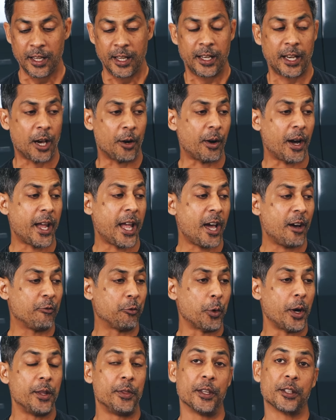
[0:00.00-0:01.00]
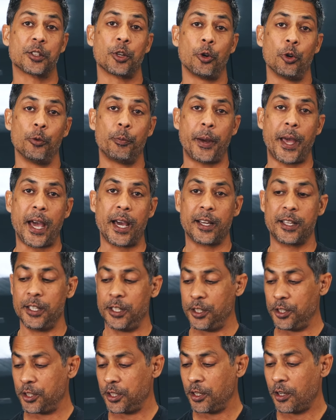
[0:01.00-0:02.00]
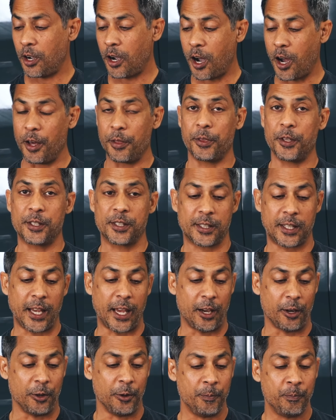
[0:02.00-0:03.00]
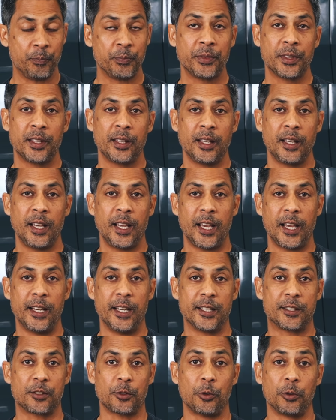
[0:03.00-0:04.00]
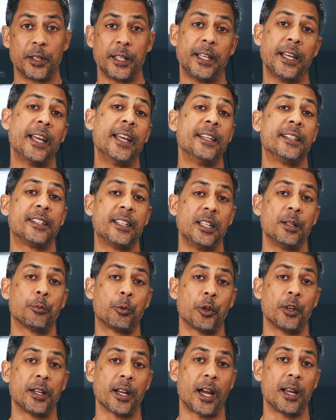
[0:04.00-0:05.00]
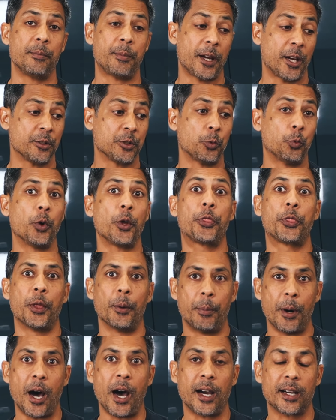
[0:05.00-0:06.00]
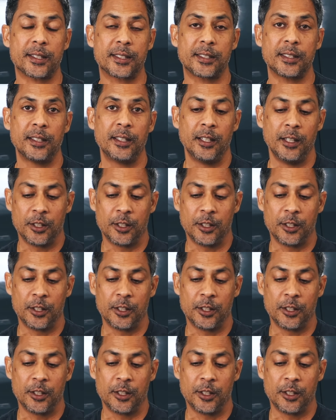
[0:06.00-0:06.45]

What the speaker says: Now, I have weighed this whole package on the scale, and it's only 18.9 pounds with the box.